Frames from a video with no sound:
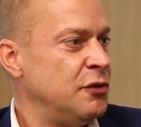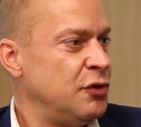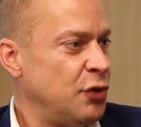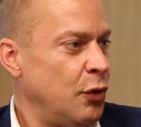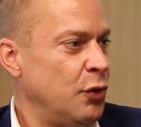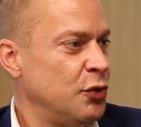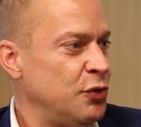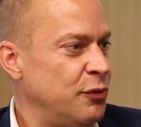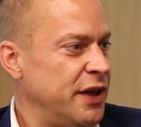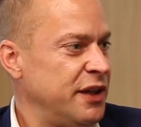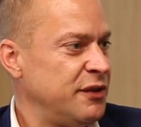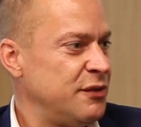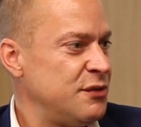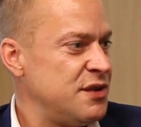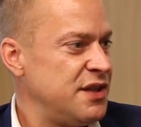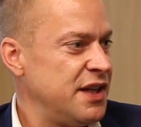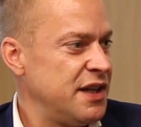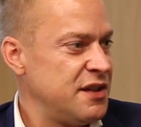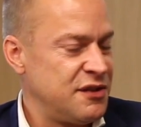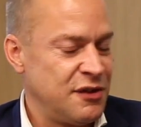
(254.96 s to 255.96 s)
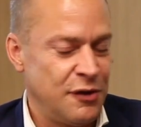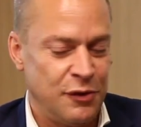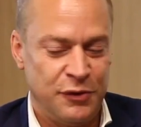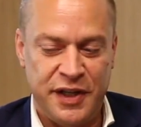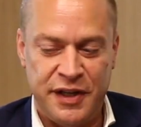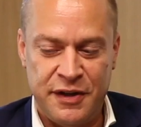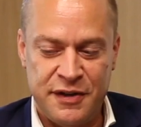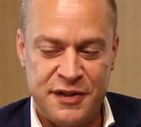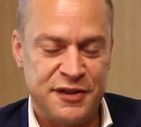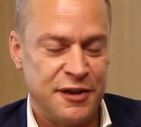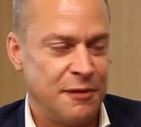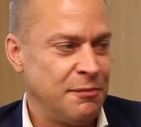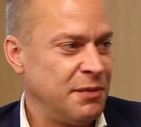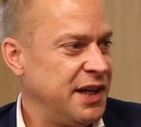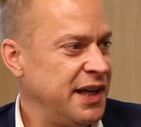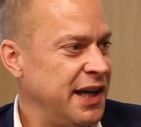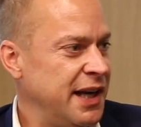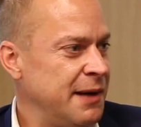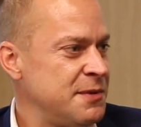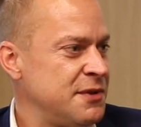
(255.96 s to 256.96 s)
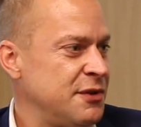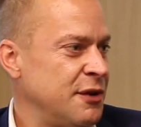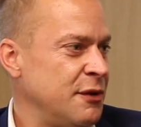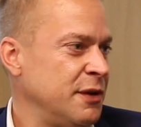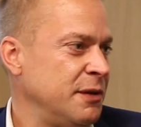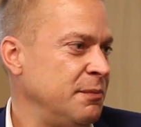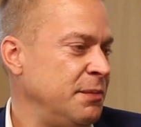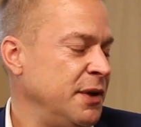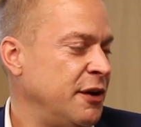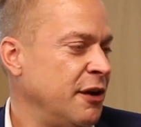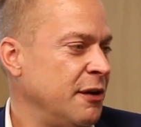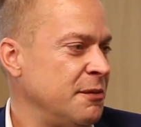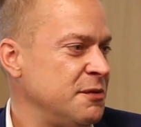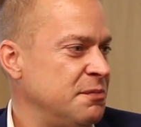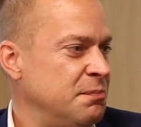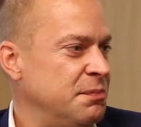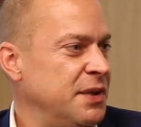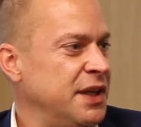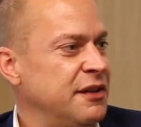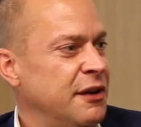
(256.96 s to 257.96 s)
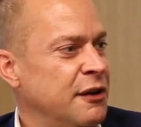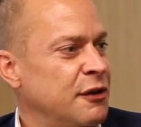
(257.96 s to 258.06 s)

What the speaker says: told where to sit, so there are some gaps, so it becomes a bit